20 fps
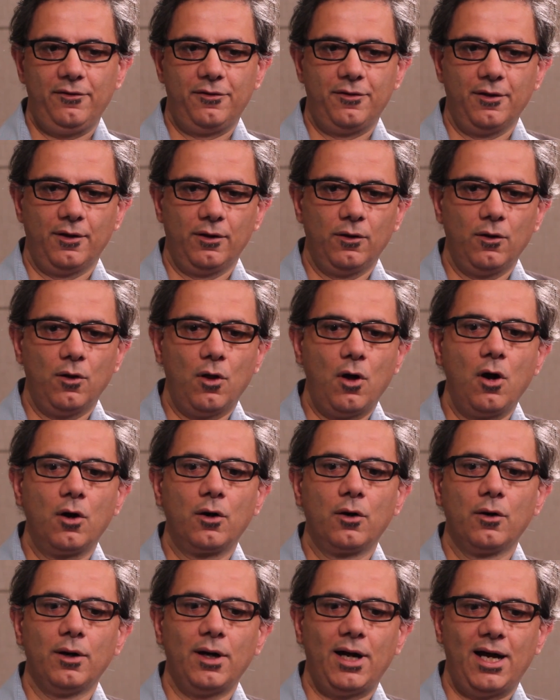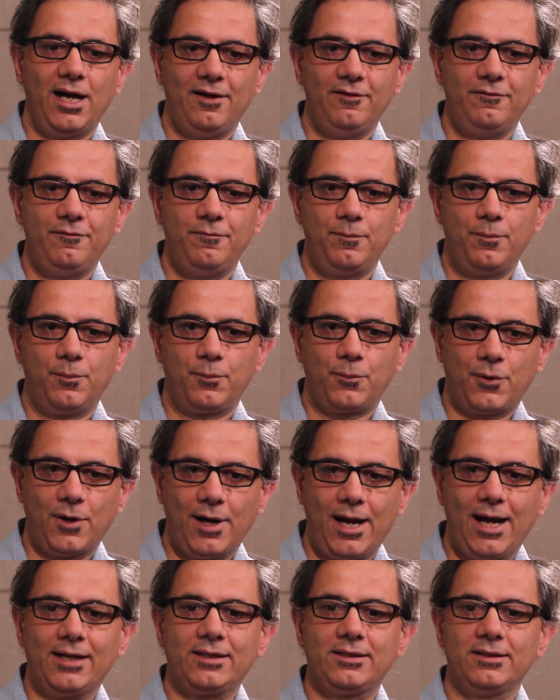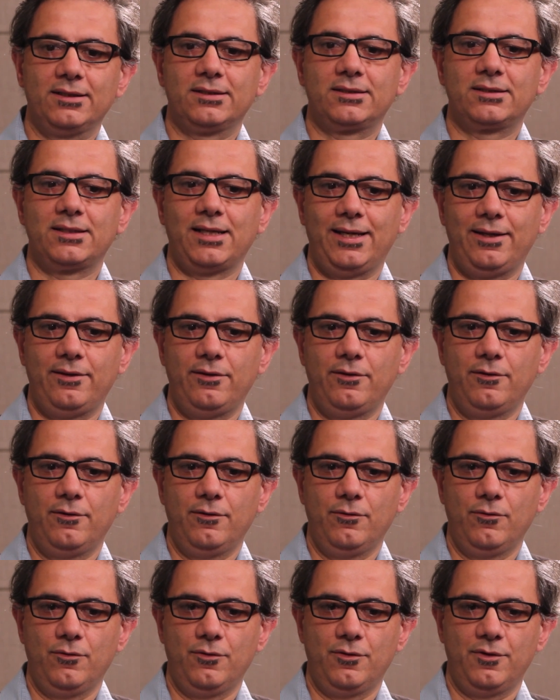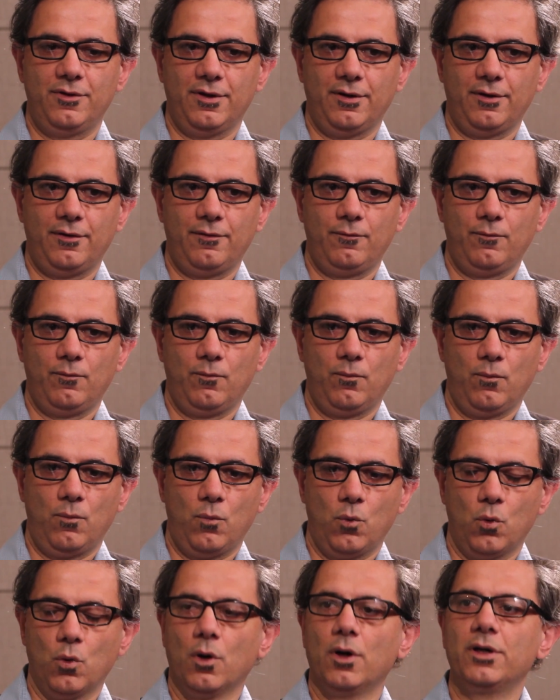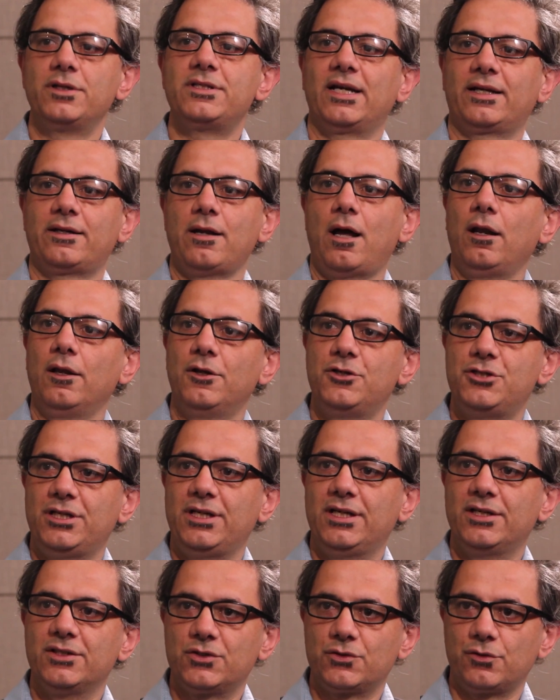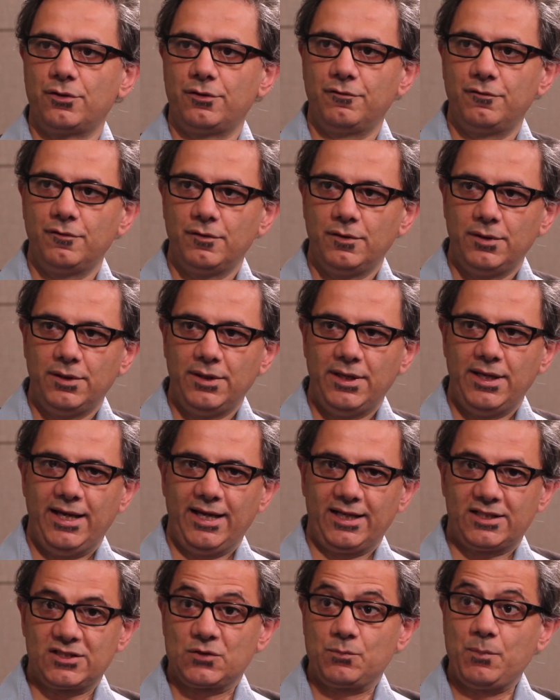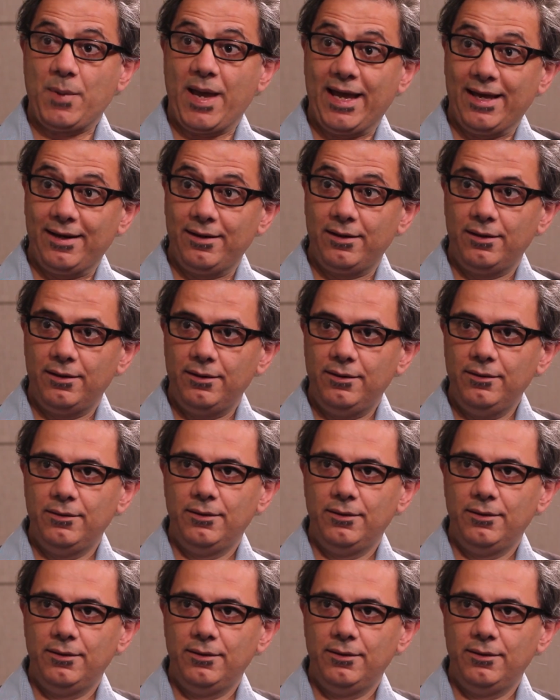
the longer I've practiced and the more technology has sort of expanded